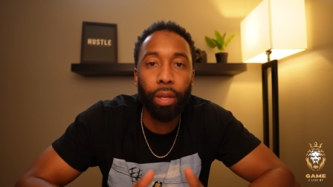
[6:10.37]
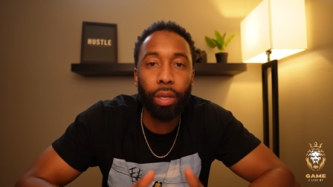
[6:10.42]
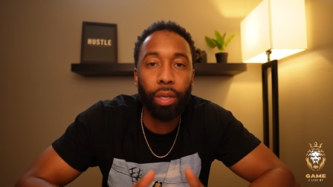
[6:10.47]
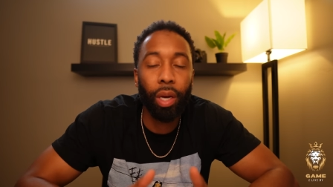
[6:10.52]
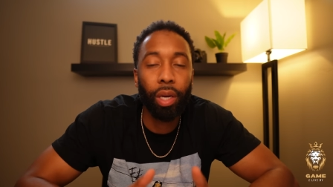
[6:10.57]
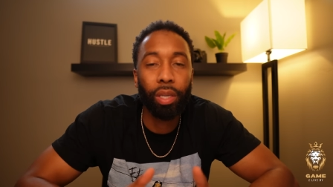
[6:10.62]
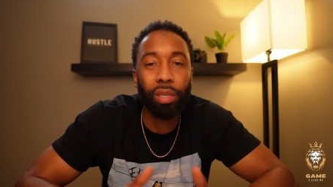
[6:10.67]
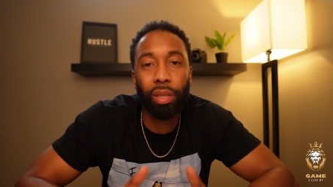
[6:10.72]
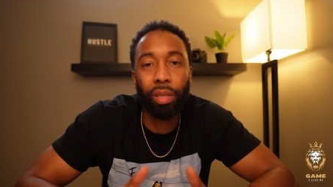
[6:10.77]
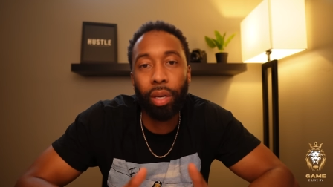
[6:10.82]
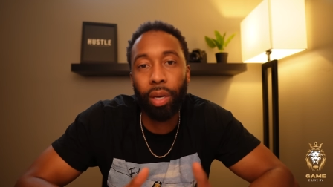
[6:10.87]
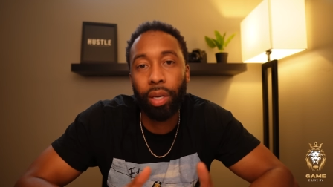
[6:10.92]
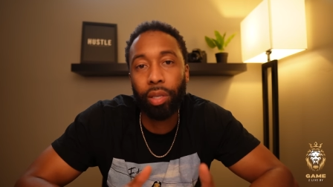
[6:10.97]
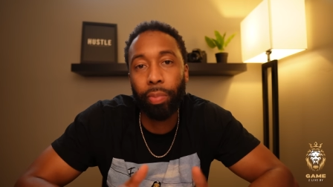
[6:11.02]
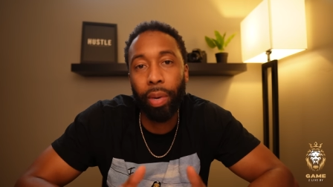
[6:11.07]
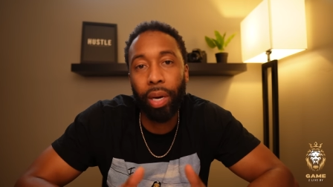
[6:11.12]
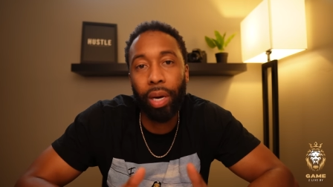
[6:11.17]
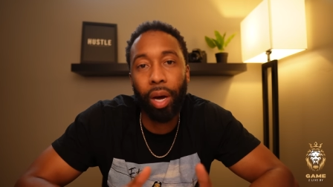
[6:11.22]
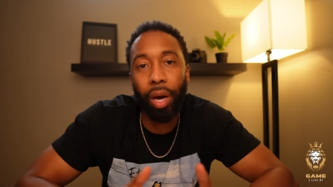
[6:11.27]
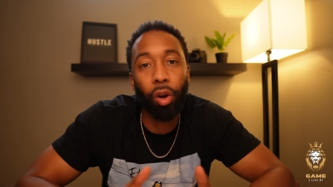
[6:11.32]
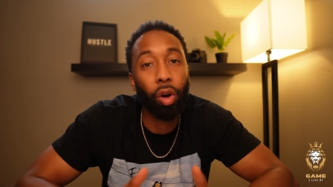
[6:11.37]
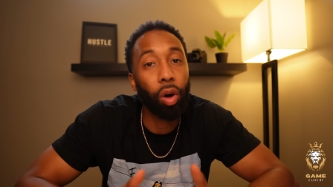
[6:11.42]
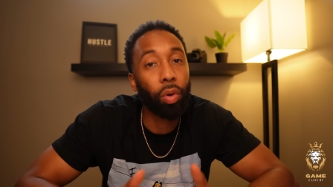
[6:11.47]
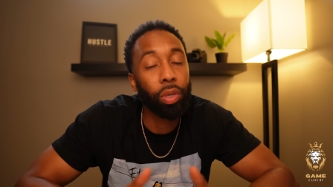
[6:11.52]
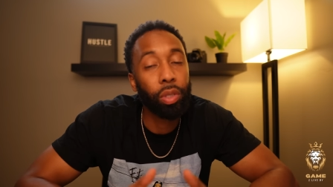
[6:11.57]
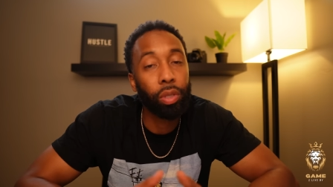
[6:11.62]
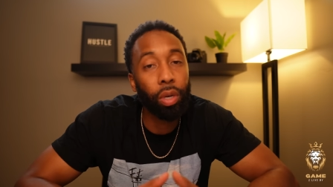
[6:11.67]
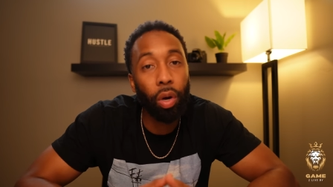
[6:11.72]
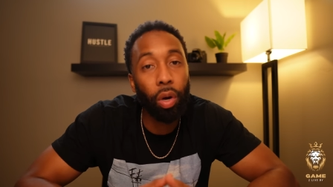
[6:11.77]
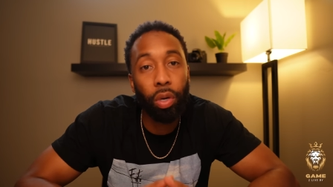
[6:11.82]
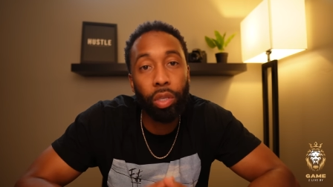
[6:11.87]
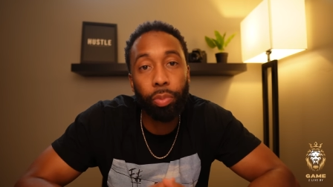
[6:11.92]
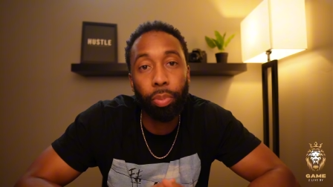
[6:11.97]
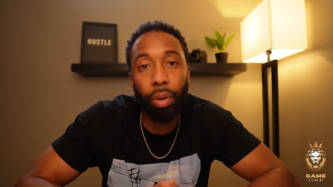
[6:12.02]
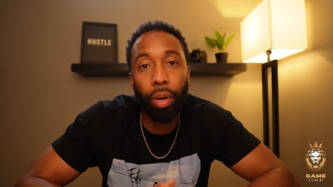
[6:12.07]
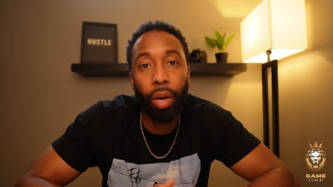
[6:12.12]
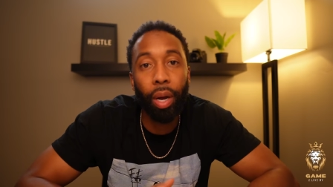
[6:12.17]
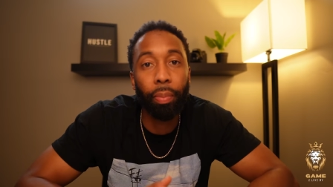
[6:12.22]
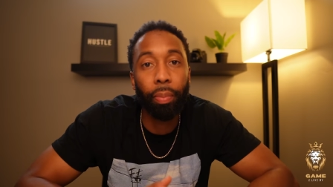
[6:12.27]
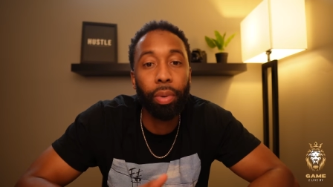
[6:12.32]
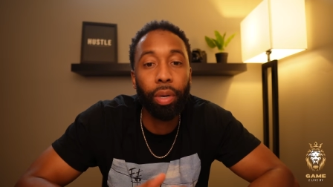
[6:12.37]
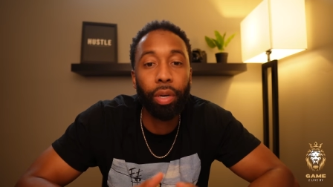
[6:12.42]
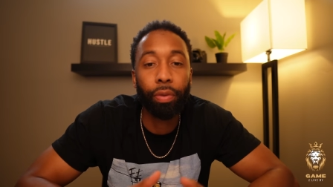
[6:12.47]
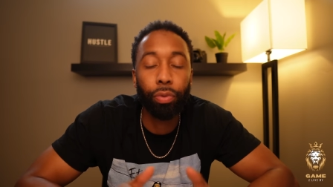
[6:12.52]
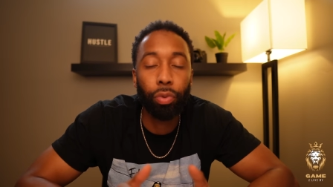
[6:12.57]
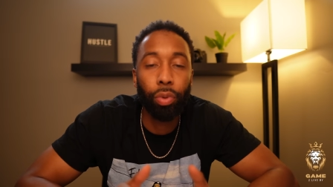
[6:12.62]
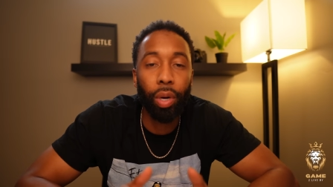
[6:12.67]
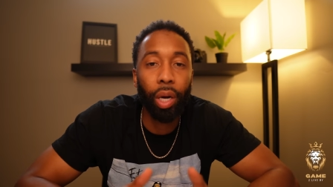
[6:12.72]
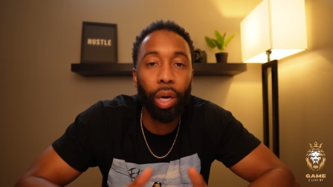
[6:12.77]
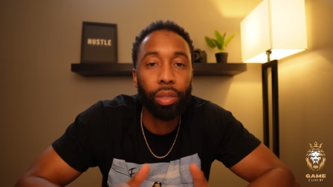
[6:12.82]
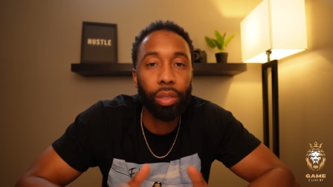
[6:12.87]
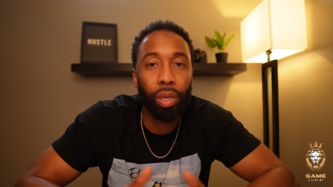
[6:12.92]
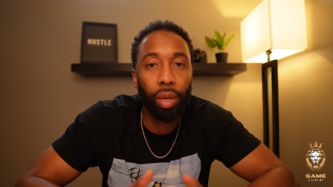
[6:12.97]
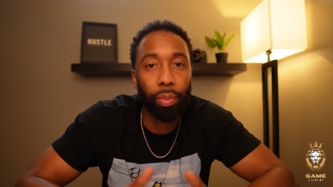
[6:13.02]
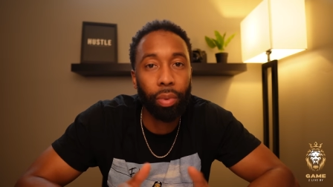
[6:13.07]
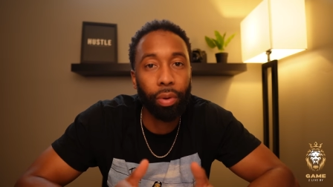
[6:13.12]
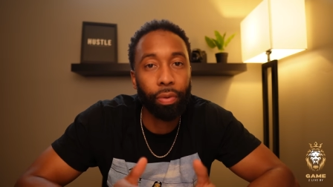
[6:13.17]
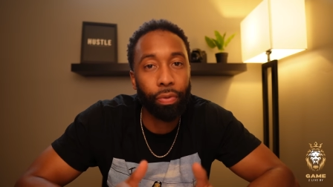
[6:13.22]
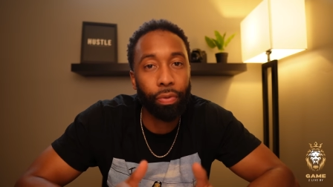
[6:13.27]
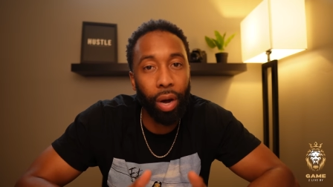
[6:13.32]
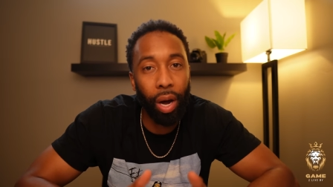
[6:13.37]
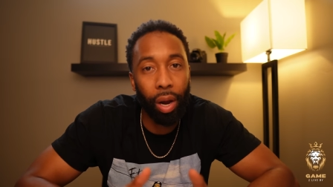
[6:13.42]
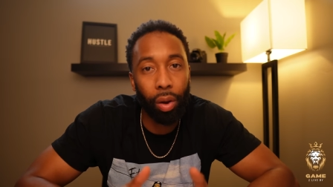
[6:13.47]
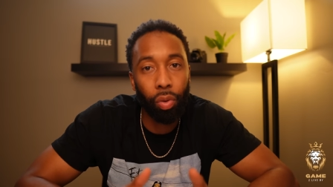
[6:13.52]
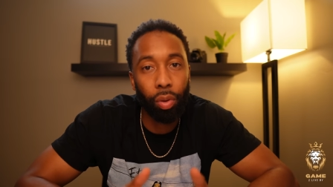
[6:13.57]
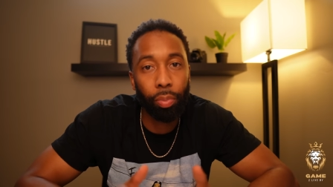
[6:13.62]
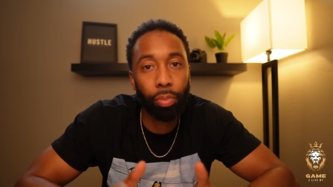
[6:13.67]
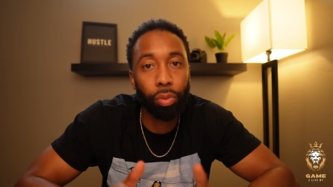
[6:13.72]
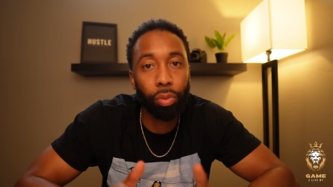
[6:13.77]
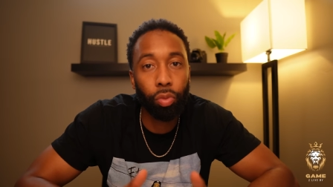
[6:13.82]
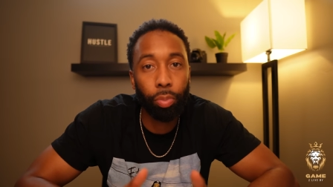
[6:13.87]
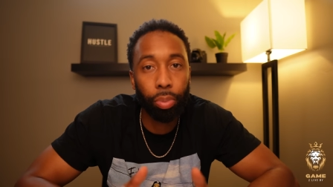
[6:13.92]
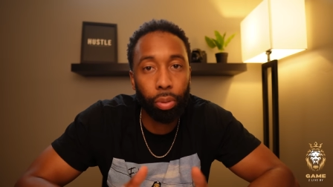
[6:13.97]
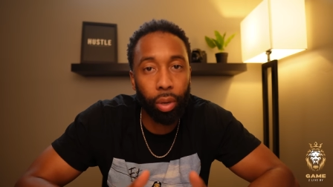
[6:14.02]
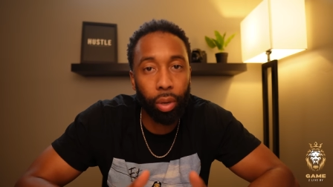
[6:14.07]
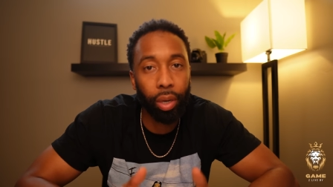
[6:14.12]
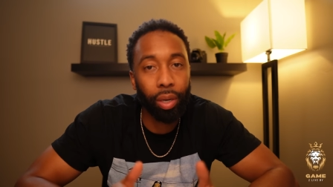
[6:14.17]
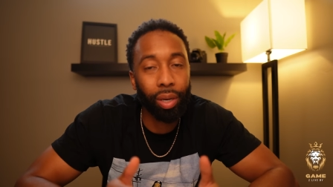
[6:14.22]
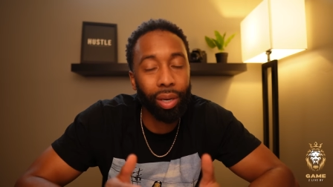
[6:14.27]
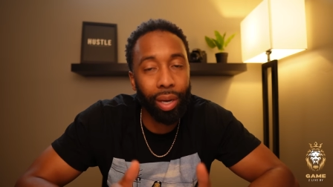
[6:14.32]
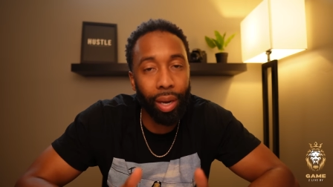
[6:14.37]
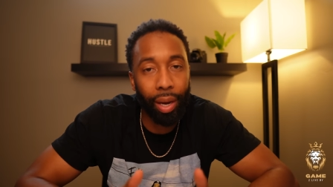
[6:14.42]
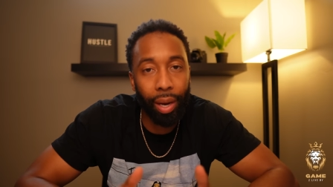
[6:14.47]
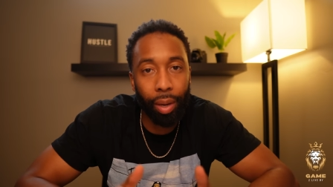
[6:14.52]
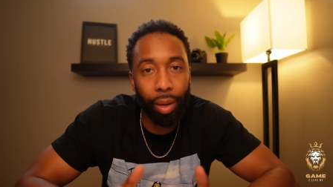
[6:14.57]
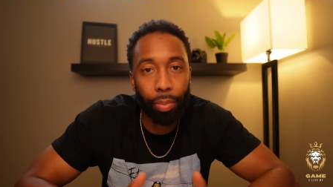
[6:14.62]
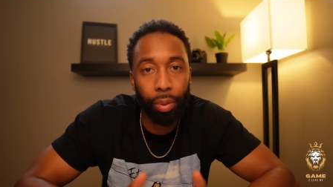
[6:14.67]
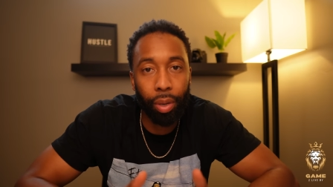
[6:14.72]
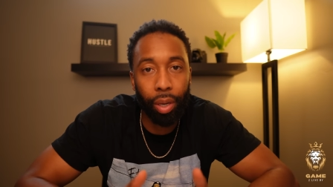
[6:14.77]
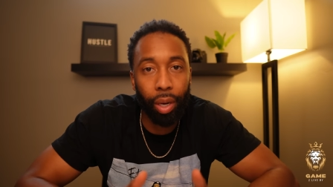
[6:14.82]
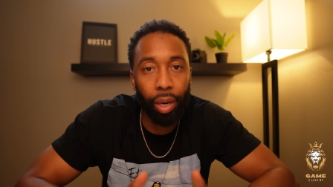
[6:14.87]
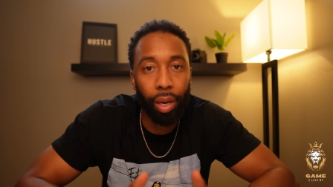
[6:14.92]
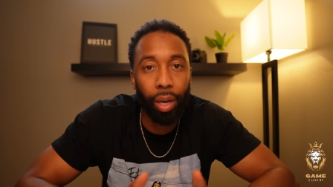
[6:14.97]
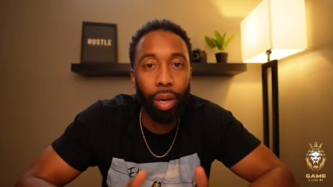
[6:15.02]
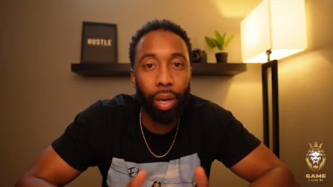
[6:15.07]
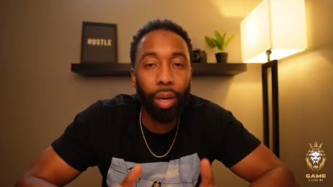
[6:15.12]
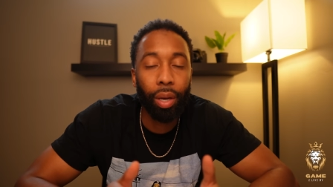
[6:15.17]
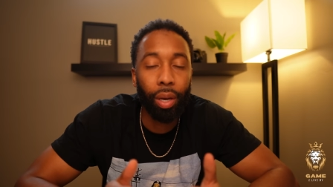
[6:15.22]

Yes, things may not always go as planned, but if you got something to follow, a blueprint, a game plan,